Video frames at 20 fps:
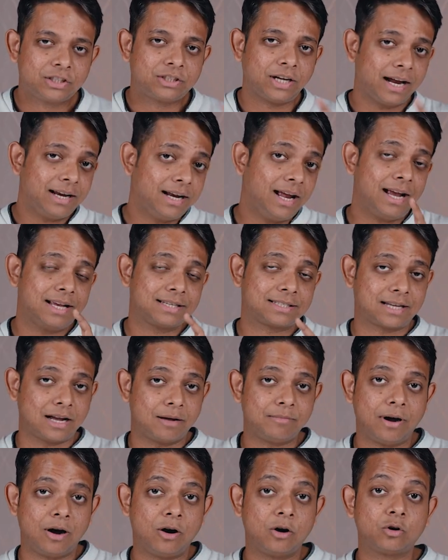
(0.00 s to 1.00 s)
China has
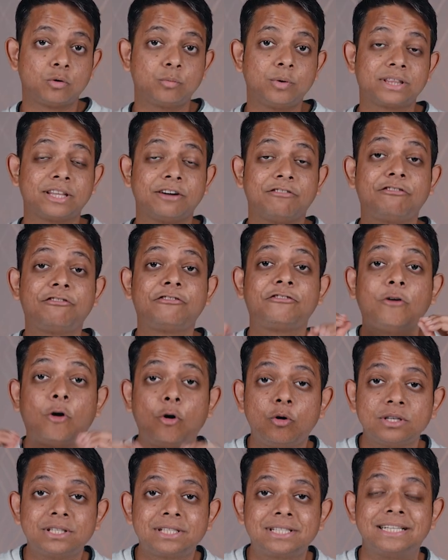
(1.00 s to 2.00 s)
come out with a
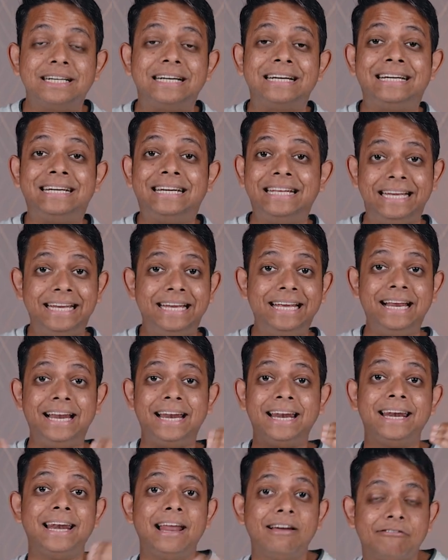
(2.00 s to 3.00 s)
forced
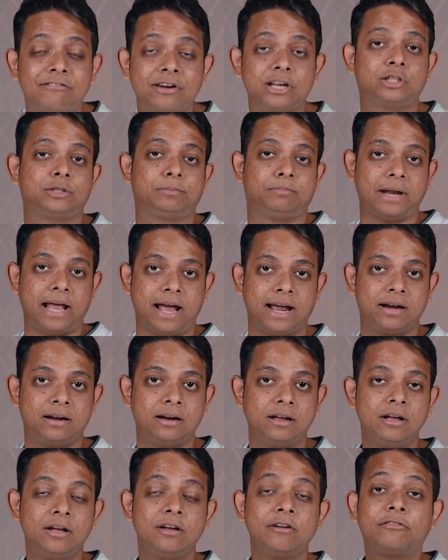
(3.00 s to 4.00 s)
deleverage
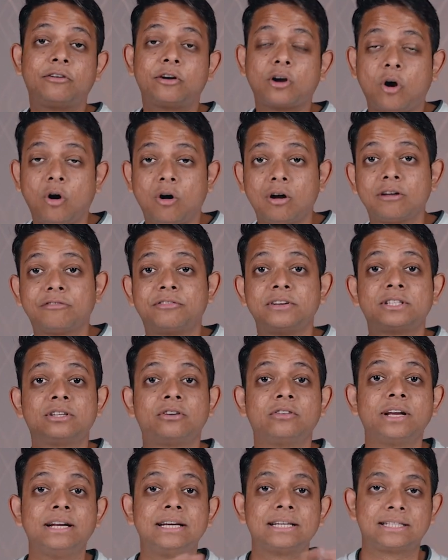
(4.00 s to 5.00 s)
plan for all of
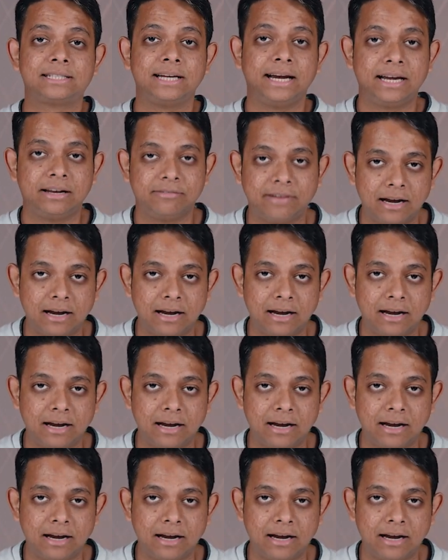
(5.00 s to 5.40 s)
its real estate